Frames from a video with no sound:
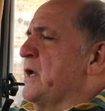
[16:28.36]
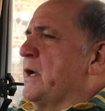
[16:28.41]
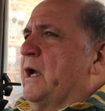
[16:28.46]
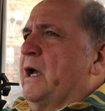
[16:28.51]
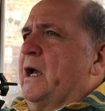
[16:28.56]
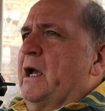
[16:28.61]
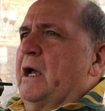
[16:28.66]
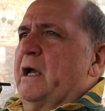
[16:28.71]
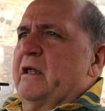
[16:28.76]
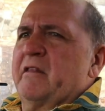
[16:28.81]

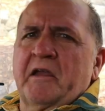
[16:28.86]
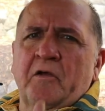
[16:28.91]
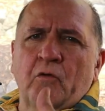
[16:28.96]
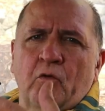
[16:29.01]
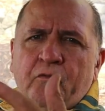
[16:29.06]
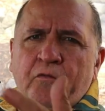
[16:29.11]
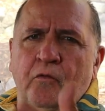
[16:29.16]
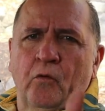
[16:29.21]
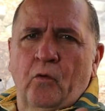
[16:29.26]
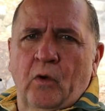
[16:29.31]
And they
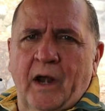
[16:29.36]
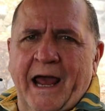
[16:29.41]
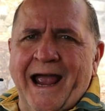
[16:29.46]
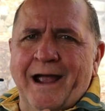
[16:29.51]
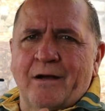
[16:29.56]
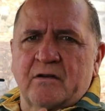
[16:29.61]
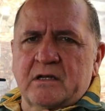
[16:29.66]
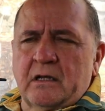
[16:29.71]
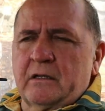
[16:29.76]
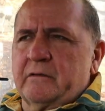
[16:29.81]
all fall
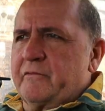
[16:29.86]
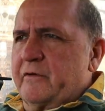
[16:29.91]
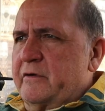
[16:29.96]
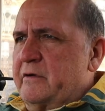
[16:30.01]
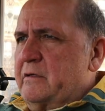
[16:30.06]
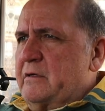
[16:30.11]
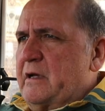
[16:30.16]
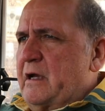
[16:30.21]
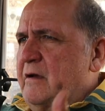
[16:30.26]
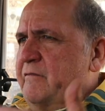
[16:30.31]
out over
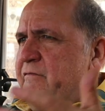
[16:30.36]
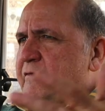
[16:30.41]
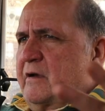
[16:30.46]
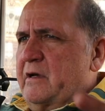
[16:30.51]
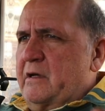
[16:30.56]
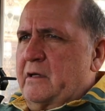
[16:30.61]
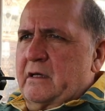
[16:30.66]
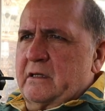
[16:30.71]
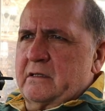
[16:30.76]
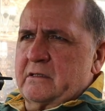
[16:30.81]

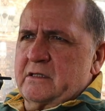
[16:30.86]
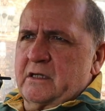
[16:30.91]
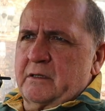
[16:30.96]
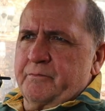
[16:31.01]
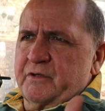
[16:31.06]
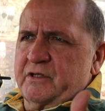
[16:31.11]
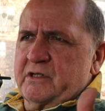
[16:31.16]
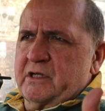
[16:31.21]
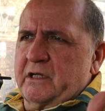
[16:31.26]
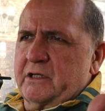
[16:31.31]
every
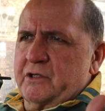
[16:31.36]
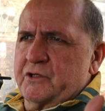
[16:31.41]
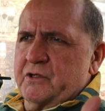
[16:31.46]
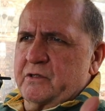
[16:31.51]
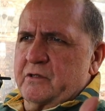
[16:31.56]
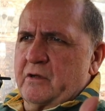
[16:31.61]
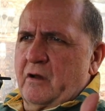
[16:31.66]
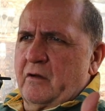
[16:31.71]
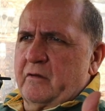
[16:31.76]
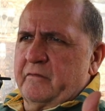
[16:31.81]

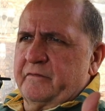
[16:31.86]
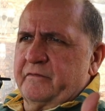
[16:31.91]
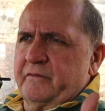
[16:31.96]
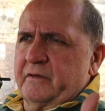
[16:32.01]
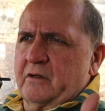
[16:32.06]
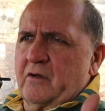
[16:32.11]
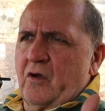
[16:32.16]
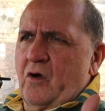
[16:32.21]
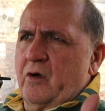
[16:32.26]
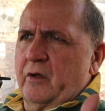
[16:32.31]
interpretation of
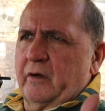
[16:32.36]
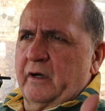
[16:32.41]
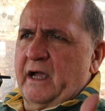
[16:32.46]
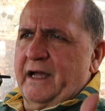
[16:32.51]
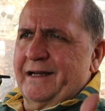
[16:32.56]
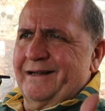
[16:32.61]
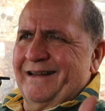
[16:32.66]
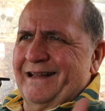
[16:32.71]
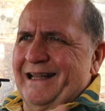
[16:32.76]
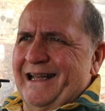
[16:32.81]
the
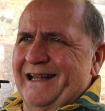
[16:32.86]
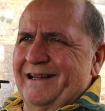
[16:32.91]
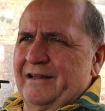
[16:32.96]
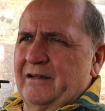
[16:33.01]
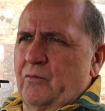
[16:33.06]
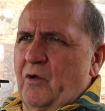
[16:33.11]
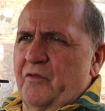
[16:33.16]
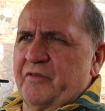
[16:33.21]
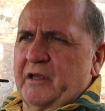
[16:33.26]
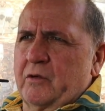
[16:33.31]
Quran
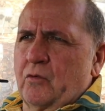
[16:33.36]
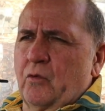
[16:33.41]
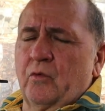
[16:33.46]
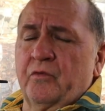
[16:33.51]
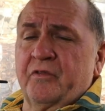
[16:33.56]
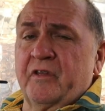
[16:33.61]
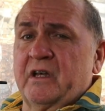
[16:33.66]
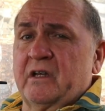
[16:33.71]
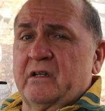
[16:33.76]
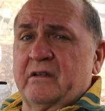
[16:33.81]
and what they
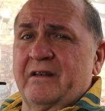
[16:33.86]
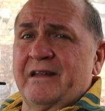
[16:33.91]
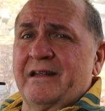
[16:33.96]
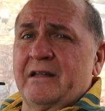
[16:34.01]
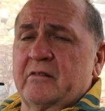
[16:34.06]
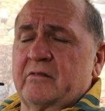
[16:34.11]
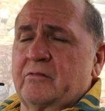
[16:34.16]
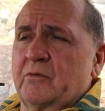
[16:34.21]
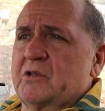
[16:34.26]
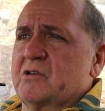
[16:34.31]
call the
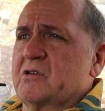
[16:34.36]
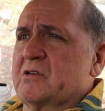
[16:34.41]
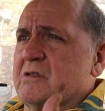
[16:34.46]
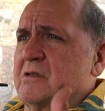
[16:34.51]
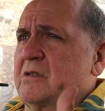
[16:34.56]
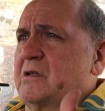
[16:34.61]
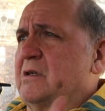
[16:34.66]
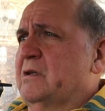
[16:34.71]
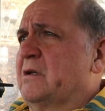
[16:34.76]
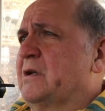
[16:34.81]
Hadith, which is
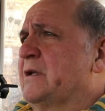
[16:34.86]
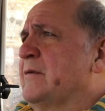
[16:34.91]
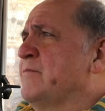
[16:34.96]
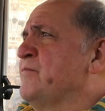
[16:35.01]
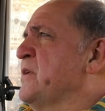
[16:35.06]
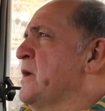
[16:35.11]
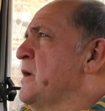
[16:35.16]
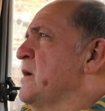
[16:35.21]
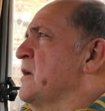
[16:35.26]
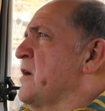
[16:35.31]
the
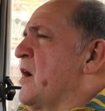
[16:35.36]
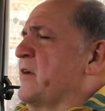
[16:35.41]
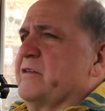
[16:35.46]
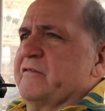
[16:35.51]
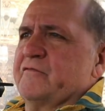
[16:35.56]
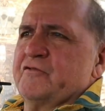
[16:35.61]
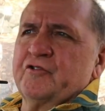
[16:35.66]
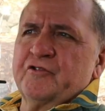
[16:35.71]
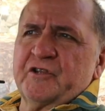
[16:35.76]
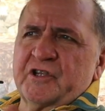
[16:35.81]
kind
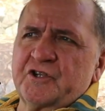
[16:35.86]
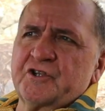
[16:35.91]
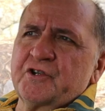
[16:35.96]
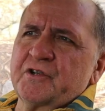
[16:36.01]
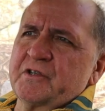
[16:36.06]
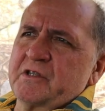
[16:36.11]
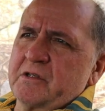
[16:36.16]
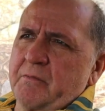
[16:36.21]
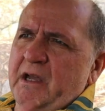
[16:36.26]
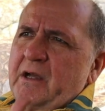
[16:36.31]
of
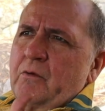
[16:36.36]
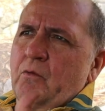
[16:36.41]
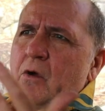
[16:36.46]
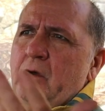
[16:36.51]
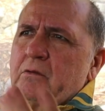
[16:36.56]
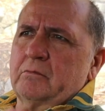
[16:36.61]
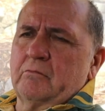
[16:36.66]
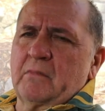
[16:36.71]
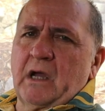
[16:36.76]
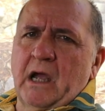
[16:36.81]
traditions about
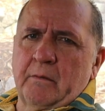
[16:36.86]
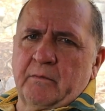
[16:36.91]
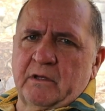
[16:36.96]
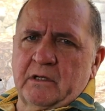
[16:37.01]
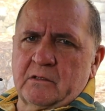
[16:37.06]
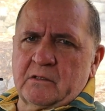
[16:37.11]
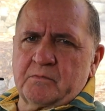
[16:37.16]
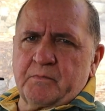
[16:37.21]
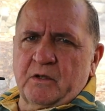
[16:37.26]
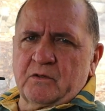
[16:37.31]
what
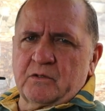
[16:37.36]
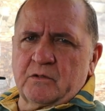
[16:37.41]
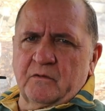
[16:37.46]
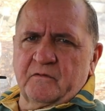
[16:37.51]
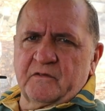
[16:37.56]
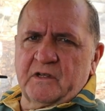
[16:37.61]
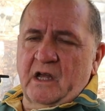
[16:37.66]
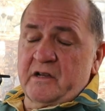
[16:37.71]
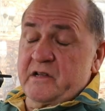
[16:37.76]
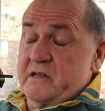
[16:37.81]
Muhammad is supposed to
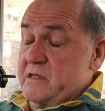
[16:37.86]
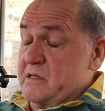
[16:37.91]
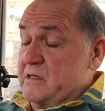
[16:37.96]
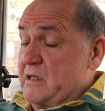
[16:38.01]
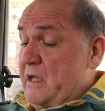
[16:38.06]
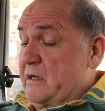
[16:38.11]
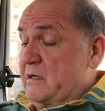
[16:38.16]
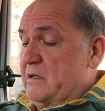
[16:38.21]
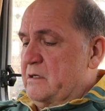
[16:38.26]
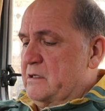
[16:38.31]
have done and
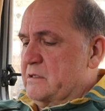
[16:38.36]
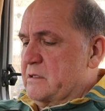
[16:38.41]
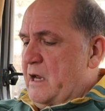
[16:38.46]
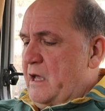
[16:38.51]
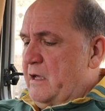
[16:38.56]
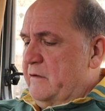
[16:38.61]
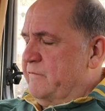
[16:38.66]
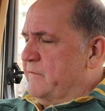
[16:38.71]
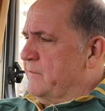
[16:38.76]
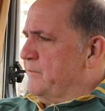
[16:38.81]
said in his
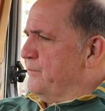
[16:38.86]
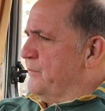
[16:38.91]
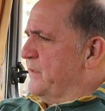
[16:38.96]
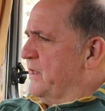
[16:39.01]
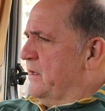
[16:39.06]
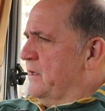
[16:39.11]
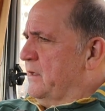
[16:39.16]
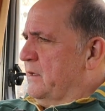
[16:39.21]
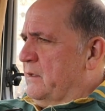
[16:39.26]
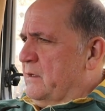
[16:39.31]
life.
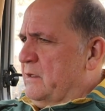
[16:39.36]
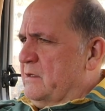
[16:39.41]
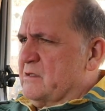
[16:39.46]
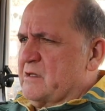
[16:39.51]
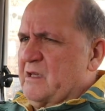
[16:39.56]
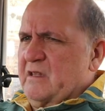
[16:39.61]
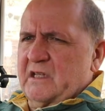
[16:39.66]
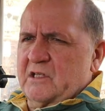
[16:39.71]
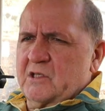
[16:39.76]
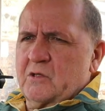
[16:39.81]

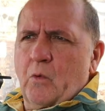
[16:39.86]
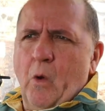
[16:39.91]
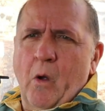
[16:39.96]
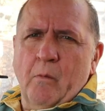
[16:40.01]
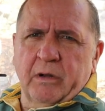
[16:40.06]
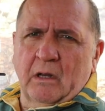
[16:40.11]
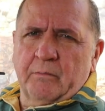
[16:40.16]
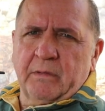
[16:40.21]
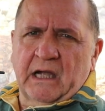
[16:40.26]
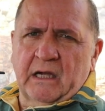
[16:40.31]
So they
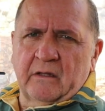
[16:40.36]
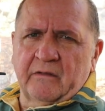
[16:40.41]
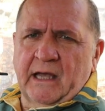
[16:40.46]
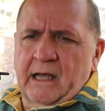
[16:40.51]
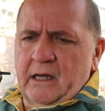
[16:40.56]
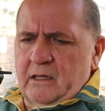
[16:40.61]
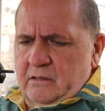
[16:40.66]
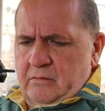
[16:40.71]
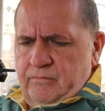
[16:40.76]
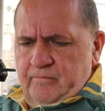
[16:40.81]
squabble about
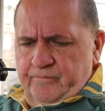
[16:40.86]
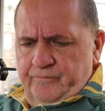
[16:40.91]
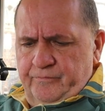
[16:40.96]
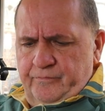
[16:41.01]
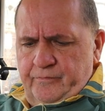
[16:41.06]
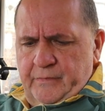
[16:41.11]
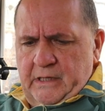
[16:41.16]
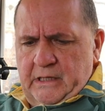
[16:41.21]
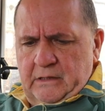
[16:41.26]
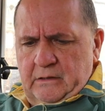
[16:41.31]
that
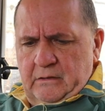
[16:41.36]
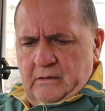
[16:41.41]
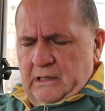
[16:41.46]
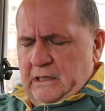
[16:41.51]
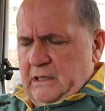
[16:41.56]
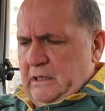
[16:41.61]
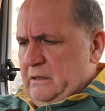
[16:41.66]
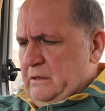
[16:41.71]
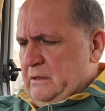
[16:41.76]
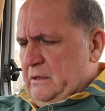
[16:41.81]
and
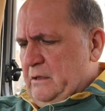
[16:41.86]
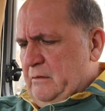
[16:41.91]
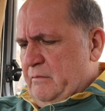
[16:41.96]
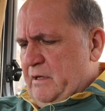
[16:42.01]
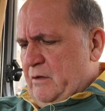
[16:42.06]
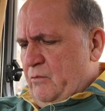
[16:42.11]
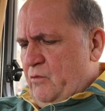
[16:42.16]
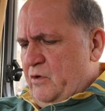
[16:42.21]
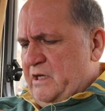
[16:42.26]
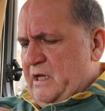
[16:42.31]

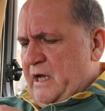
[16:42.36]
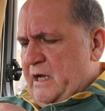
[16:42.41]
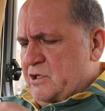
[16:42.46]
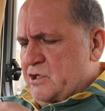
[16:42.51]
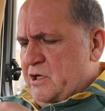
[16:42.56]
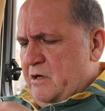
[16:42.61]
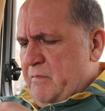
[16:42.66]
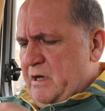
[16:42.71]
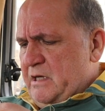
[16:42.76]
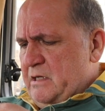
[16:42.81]
about what he
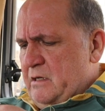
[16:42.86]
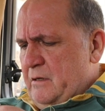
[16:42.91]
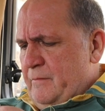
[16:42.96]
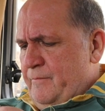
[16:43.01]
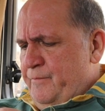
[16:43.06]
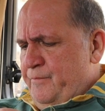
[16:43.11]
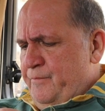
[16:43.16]
actually meant.